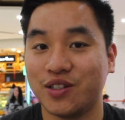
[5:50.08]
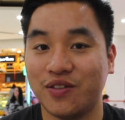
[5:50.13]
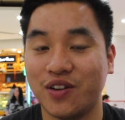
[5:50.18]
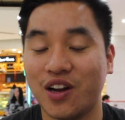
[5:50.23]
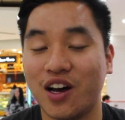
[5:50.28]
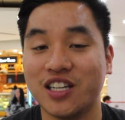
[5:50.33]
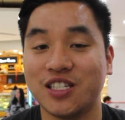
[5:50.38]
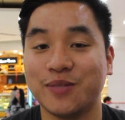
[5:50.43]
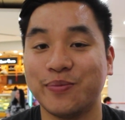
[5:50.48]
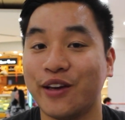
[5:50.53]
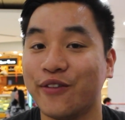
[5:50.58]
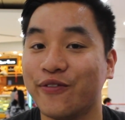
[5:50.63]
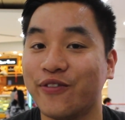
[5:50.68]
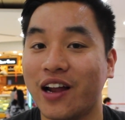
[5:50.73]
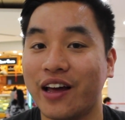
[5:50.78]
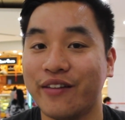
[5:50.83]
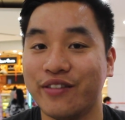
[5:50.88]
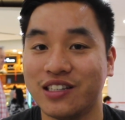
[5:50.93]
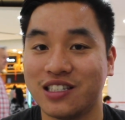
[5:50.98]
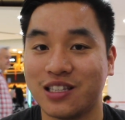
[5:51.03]
of nice neat
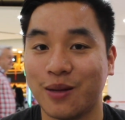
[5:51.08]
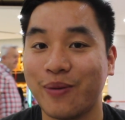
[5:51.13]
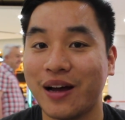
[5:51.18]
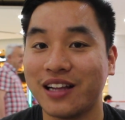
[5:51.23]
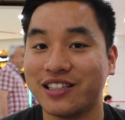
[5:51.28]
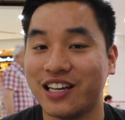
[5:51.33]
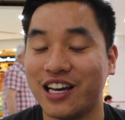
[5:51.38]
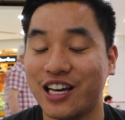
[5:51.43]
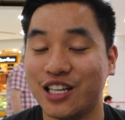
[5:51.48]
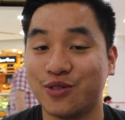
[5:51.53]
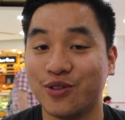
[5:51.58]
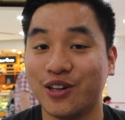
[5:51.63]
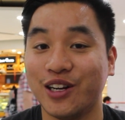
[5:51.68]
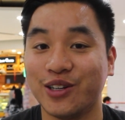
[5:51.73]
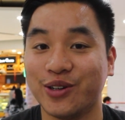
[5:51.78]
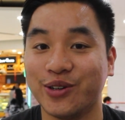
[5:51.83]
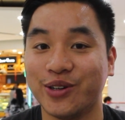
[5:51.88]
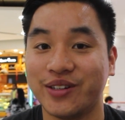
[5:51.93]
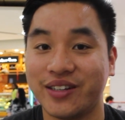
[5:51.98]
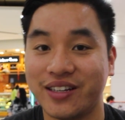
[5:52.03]
flavors. The pate is
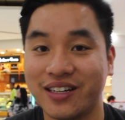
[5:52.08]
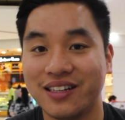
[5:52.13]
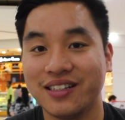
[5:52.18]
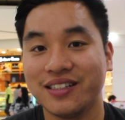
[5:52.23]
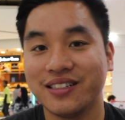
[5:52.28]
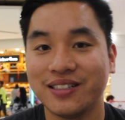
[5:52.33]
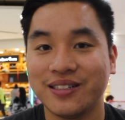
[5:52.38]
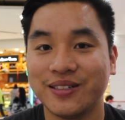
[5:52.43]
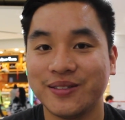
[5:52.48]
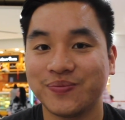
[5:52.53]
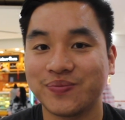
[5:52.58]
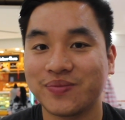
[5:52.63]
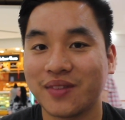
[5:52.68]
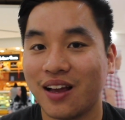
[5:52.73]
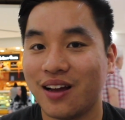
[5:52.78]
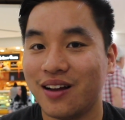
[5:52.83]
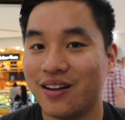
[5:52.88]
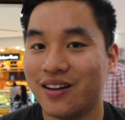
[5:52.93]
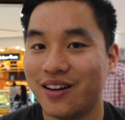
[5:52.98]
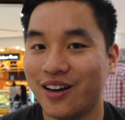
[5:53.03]
really good.
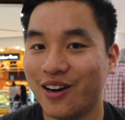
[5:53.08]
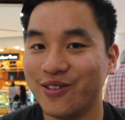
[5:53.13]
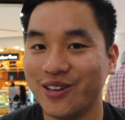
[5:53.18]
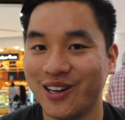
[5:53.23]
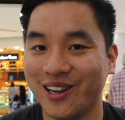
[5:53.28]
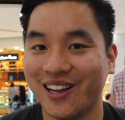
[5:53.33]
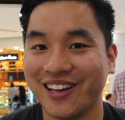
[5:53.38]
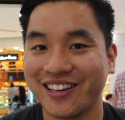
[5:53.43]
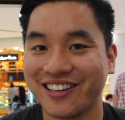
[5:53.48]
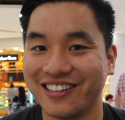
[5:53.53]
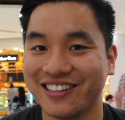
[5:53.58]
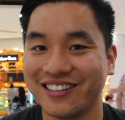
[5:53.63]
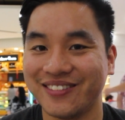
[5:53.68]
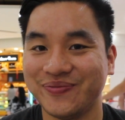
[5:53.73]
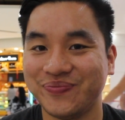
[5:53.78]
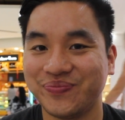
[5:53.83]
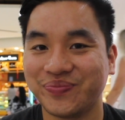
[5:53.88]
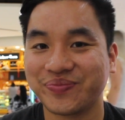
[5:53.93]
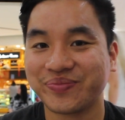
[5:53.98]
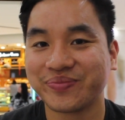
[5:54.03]
I really like it.
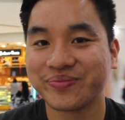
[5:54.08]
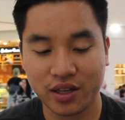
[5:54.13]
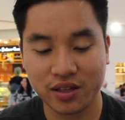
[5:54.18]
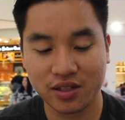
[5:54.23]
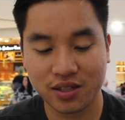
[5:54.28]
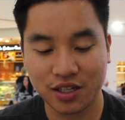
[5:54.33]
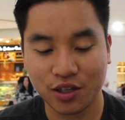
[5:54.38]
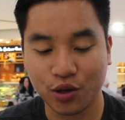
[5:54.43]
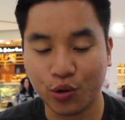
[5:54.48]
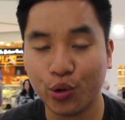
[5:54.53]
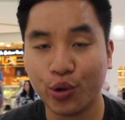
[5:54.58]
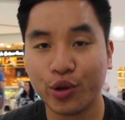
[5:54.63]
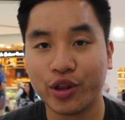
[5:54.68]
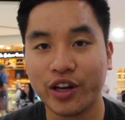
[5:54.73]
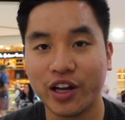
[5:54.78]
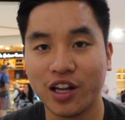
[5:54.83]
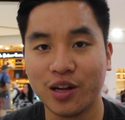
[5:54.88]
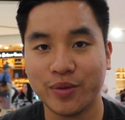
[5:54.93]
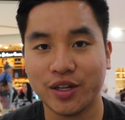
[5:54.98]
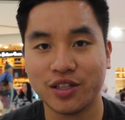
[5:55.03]
You can see all
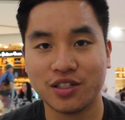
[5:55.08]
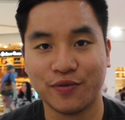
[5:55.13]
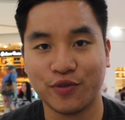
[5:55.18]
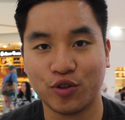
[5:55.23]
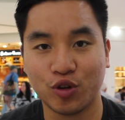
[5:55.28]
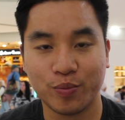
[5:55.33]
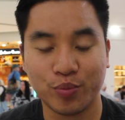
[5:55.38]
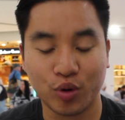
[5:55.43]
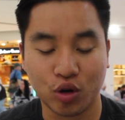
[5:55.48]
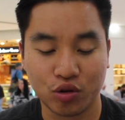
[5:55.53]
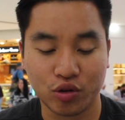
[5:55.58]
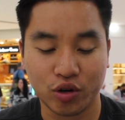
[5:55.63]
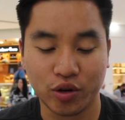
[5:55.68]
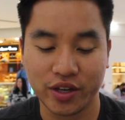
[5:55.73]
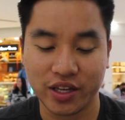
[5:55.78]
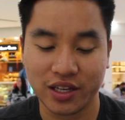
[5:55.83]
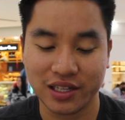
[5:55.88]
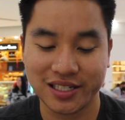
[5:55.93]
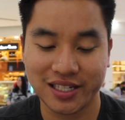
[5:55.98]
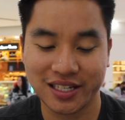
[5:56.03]
the elements of a good pork
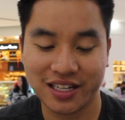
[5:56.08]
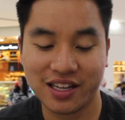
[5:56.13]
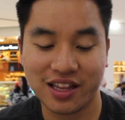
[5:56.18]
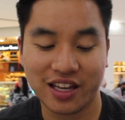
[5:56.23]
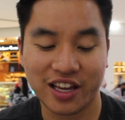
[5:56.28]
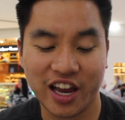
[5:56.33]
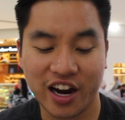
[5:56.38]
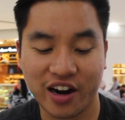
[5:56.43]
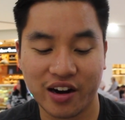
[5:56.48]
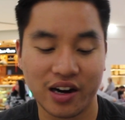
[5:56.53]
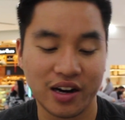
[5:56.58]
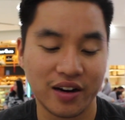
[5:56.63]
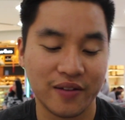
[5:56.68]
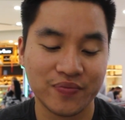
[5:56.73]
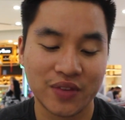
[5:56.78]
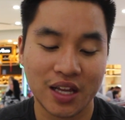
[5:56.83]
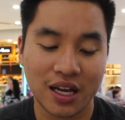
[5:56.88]
roll. You can see the carrot,